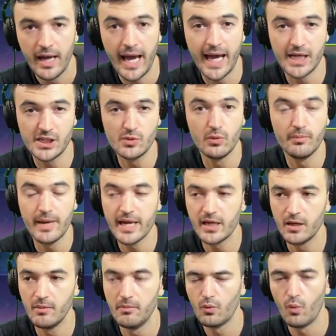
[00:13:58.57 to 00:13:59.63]
and she will make
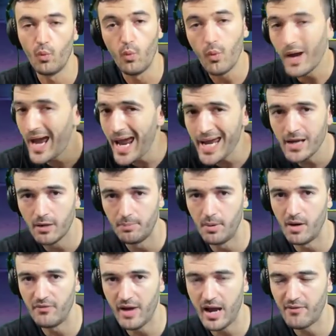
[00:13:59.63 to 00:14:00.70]
them way
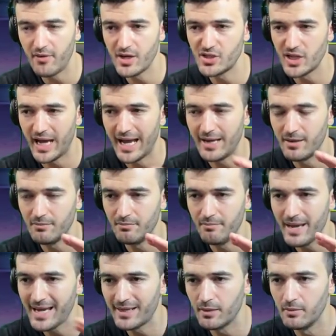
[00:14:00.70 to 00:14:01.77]
above average and
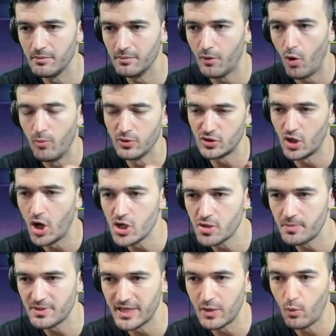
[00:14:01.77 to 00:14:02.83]
make them almost
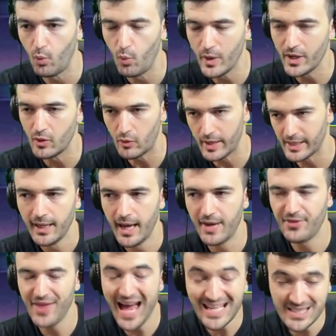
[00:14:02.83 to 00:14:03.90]
100% win rate.
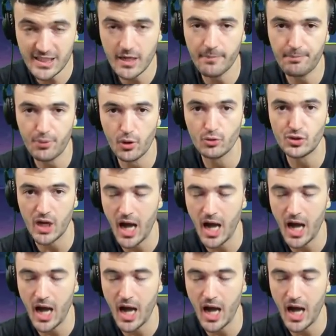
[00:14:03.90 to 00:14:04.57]
And that's the approach